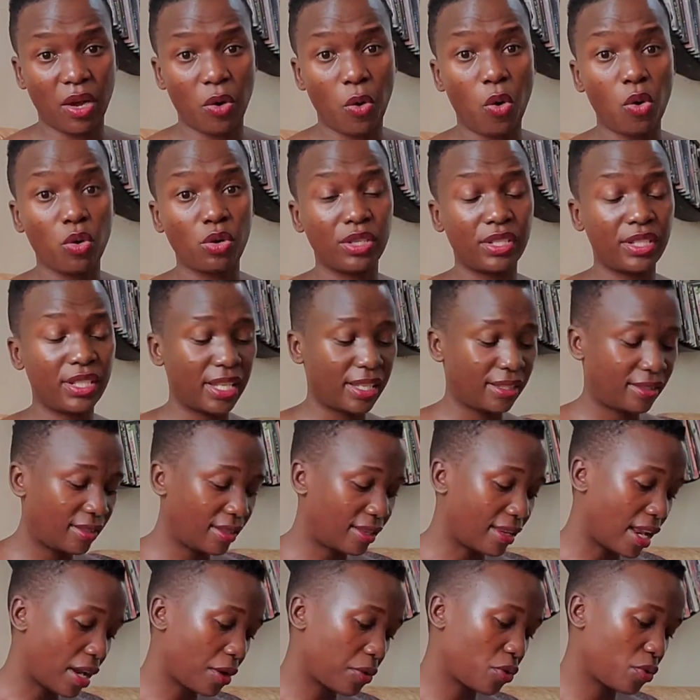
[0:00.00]
coldness in
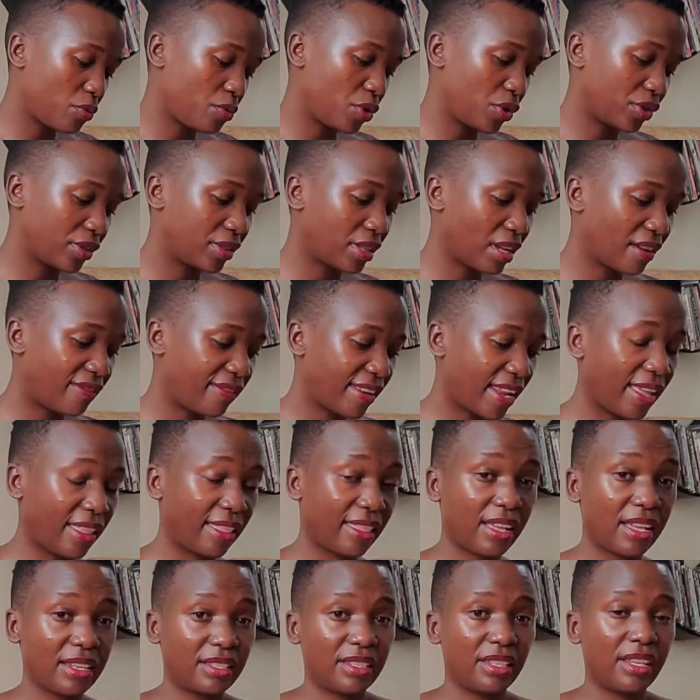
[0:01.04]
Nairobi or stuff like
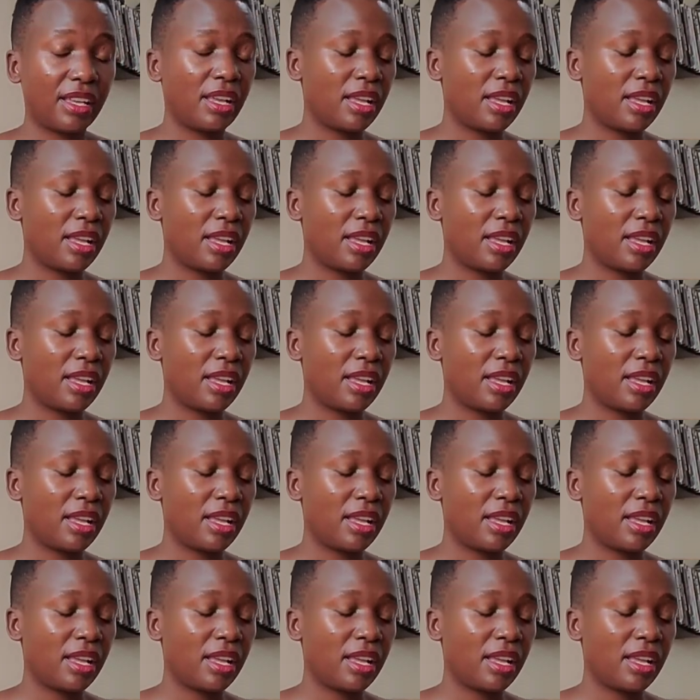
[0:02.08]
that.